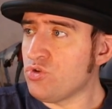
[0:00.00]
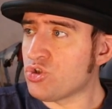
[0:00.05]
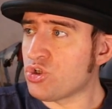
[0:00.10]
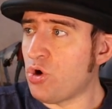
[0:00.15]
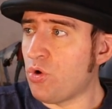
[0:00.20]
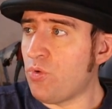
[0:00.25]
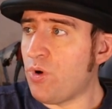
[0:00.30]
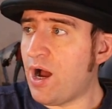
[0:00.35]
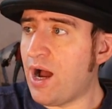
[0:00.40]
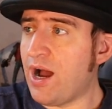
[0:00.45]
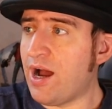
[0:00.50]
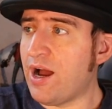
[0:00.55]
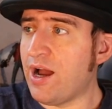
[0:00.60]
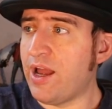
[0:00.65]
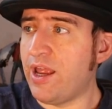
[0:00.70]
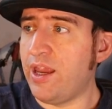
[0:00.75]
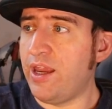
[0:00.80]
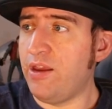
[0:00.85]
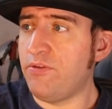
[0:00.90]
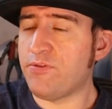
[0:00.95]
So
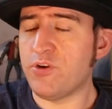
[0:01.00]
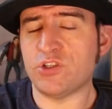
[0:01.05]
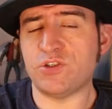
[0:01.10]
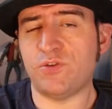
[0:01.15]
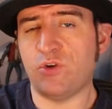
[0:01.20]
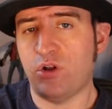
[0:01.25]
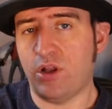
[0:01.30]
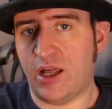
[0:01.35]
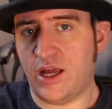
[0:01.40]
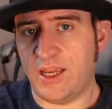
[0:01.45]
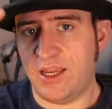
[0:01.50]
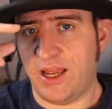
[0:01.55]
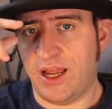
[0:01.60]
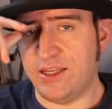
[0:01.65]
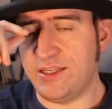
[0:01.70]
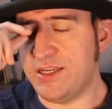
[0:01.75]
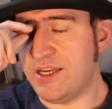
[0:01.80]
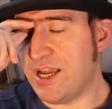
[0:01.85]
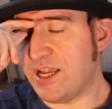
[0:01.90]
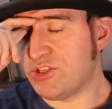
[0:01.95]
I
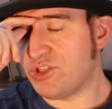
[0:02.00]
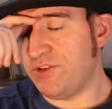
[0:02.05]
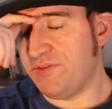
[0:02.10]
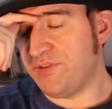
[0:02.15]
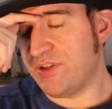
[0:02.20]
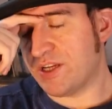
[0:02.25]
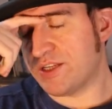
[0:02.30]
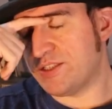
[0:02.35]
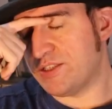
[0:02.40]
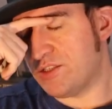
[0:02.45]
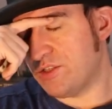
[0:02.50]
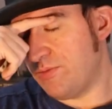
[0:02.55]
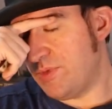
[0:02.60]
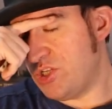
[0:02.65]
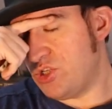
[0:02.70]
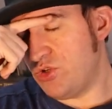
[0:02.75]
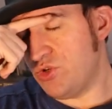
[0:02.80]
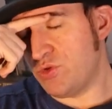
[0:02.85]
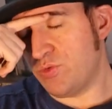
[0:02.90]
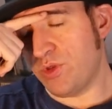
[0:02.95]
did actually fix some
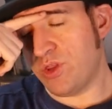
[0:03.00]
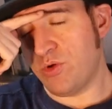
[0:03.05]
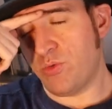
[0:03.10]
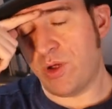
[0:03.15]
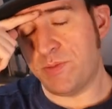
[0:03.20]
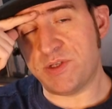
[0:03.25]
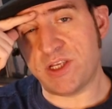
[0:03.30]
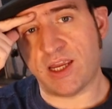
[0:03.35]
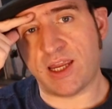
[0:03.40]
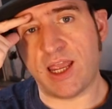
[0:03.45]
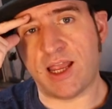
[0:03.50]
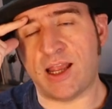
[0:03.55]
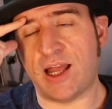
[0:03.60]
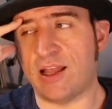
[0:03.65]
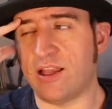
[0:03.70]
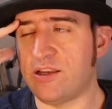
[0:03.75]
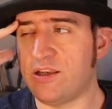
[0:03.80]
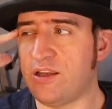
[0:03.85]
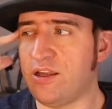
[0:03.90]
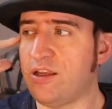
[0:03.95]
issues with the website
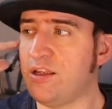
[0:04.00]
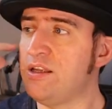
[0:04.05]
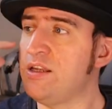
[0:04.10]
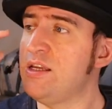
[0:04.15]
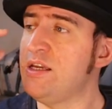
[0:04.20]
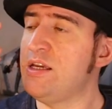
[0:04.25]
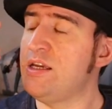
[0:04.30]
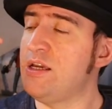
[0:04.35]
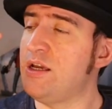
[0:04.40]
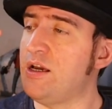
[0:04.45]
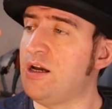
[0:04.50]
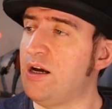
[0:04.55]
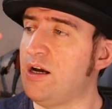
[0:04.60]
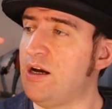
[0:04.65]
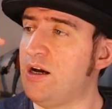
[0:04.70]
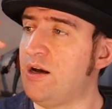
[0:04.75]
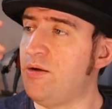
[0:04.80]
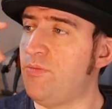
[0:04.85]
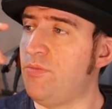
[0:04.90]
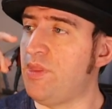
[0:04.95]
calendar.
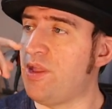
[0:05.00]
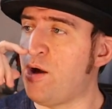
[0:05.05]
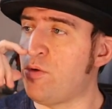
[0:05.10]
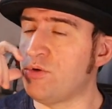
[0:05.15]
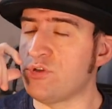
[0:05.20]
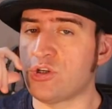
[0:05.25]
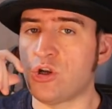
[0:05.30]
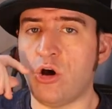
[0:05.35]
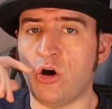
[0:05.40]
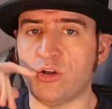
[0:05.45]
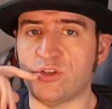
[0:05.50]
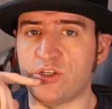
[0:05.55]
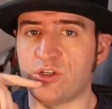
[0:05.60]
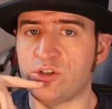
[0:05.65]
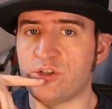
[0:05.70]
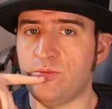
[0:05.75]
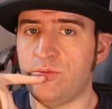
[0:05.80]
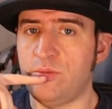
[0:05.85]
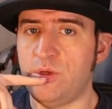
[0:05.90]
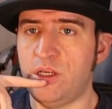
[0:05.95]
That was causing
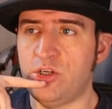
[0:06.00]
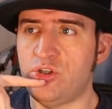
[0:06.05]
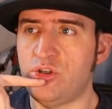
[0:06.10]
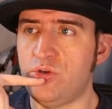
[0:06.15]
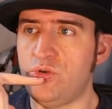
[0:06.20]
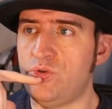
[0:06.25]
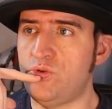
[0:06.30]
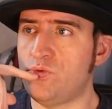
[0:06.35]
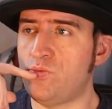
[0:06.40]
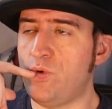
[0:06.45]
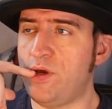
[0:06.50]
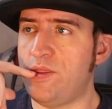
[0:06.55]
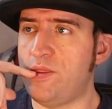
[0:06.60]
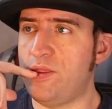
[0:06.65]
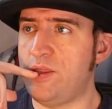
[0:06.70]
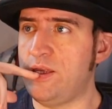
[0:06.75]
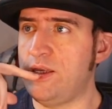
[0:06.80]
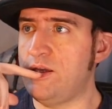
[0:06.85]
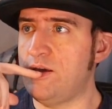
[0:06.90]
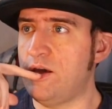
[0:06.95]
some issues
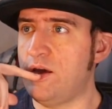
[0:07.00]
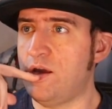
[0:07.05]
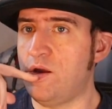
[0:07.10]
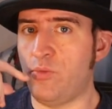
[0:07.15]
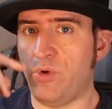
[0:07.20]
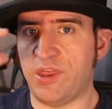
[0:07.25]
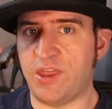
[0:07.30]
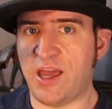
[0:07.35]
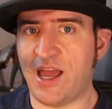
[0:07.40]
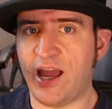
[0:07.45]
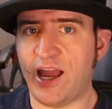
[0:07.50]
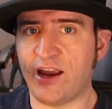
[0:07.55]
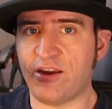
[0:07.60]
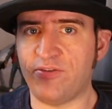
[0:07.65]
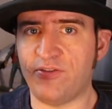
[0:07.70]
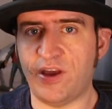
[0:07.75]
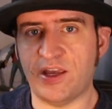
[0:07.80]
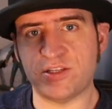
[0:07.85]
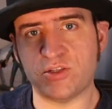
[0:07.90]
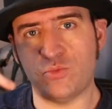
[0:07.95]
with the
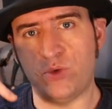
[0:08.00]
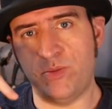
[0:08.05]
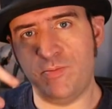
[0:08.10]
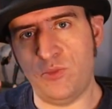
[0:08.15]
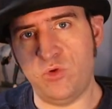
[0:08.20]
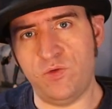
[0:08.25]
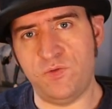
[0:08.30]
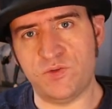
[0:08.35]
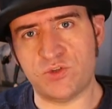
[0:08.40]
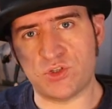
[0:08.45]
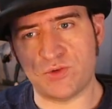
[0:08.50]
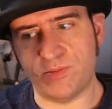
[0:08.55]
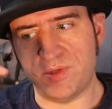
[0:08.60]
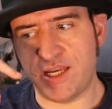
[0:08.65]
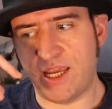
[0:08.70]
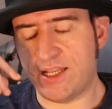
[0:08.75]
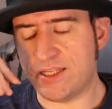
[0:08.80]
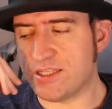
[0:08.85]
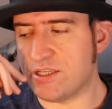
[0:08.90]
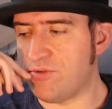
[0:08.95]
hackfest. We moved some
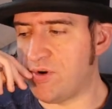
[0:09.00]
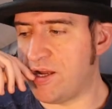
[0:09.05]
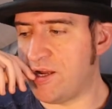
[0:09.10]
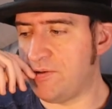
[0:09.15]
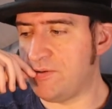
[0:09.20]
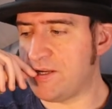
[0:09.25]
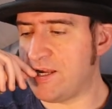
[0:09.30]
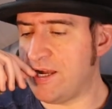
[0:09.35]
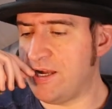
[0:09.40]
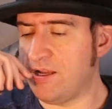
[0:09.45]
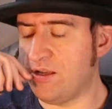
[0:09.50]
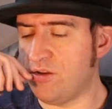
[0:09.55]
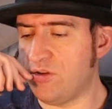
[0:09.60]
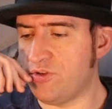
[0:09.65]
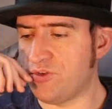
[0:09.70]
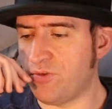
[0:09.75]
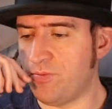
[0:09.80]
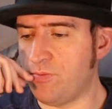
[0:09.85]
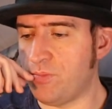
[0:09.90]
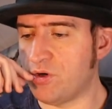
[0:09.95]
dates around and
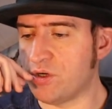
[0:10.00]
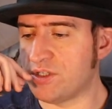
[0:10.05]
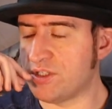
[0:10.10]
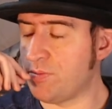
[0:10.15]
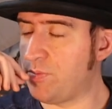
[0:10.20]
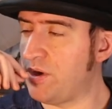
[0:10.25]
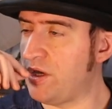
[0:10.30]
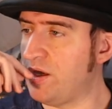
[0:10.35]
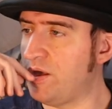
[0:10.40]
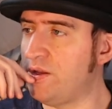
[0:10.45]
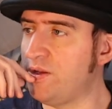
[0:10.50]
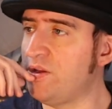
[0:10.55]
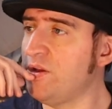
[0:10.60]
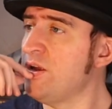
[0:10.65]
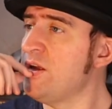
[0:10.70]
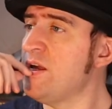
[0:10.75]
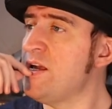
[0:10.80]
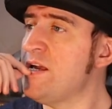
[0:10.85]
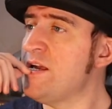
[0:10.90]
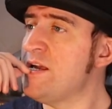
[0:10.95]
some bugs appeared.